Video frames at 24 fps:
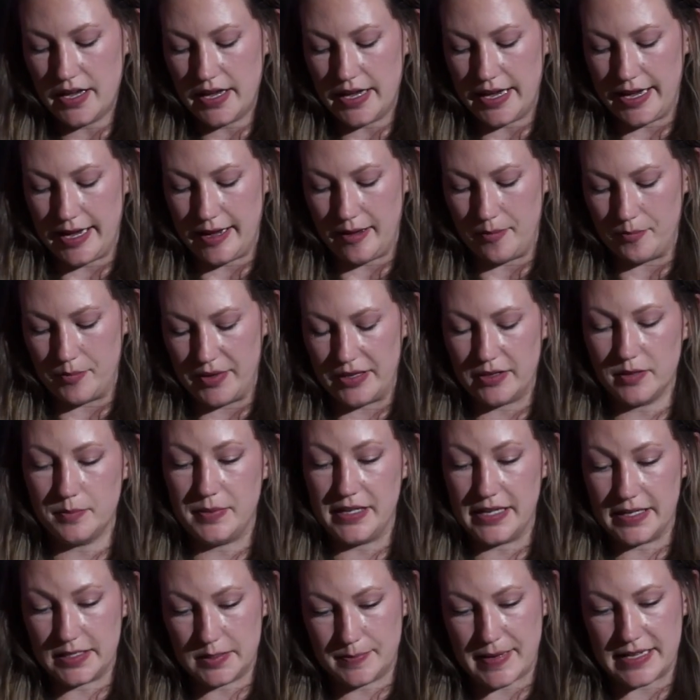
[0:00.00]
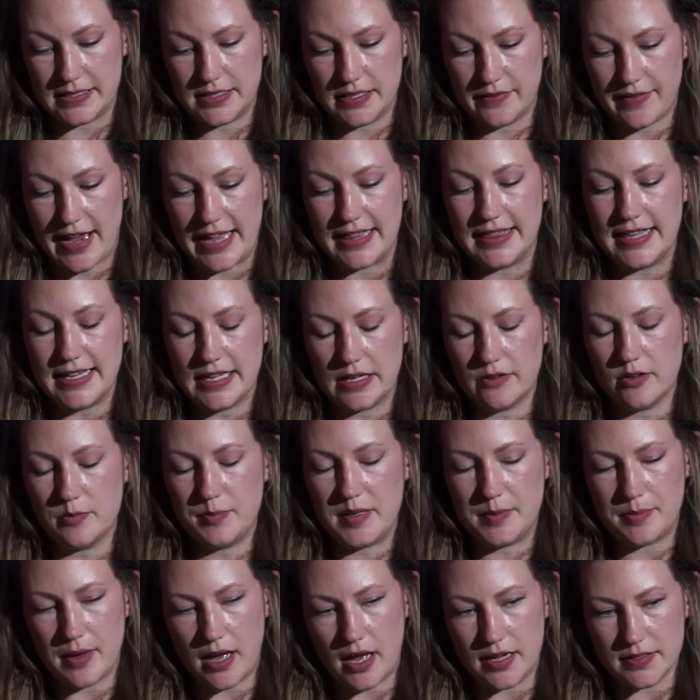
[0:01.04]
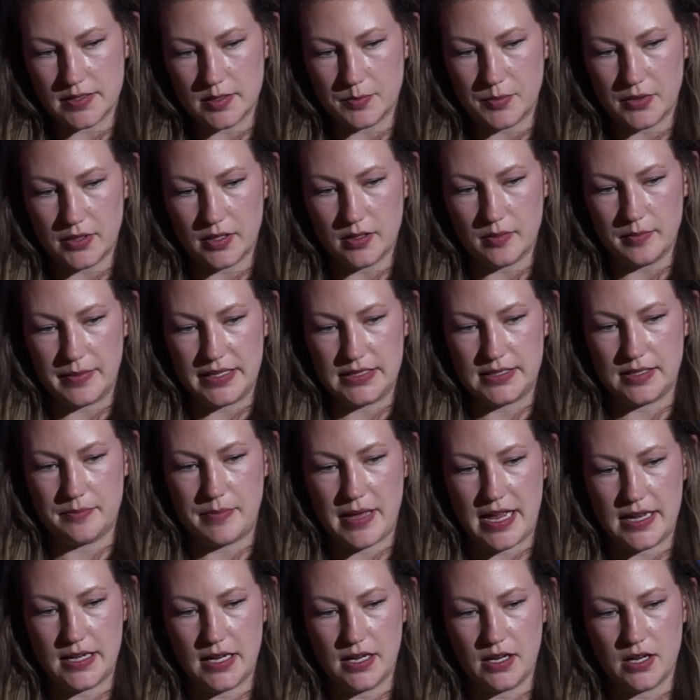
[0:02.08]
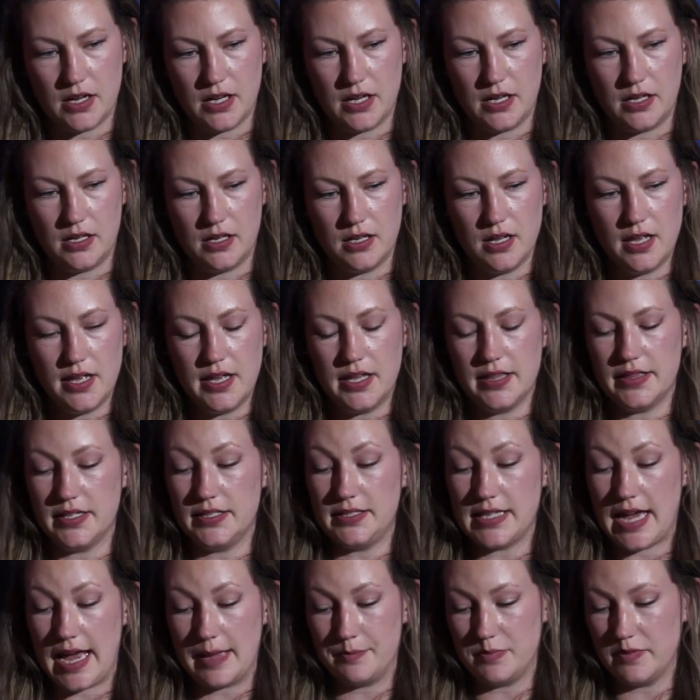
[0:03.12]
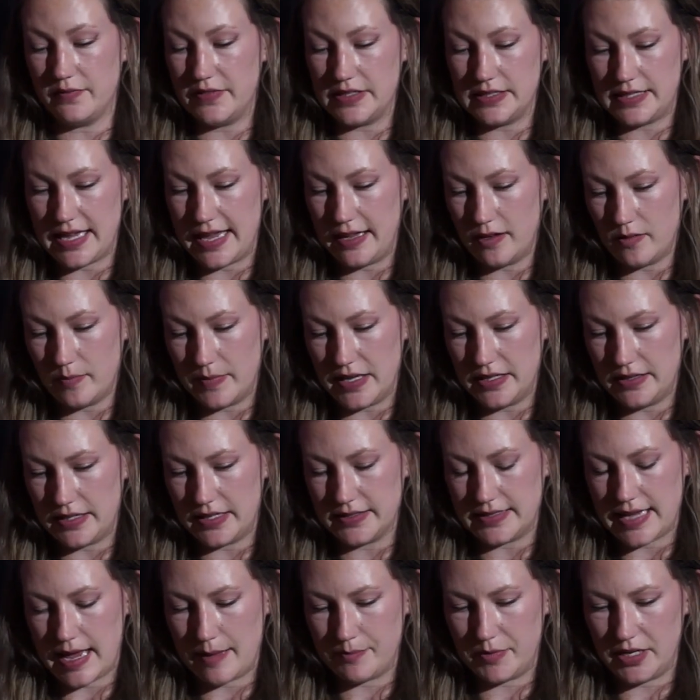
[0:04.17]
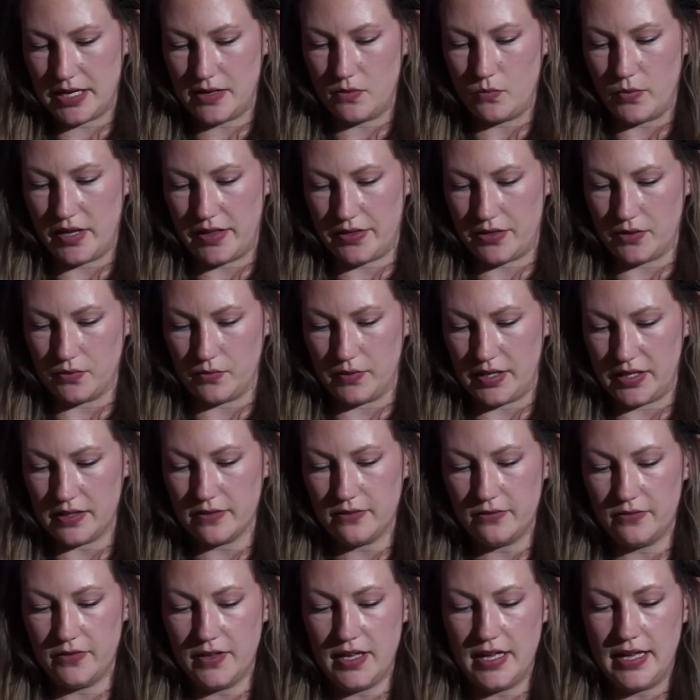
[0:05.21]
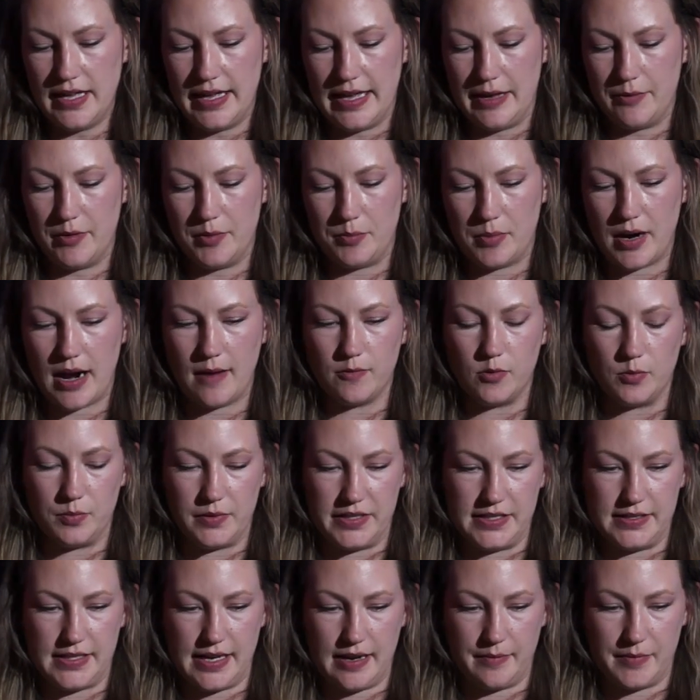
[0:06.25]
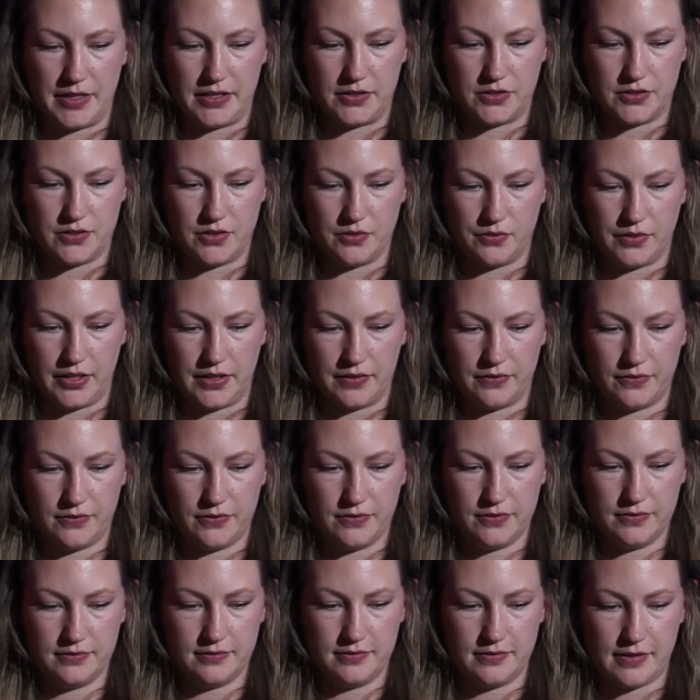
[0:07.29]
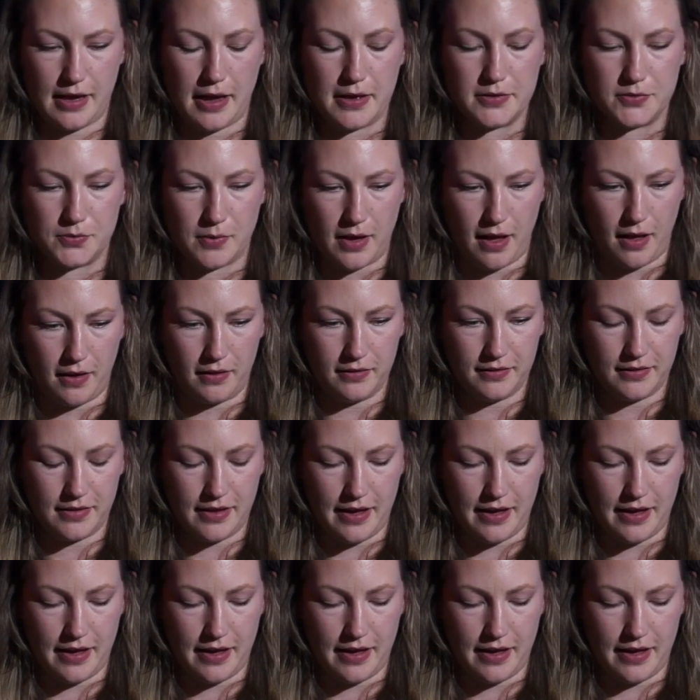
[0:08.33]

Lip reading: It would be expensive. I think it would be possible, but depending on the type of entanglement that's happening with the reef, it would probably damage the reef as well.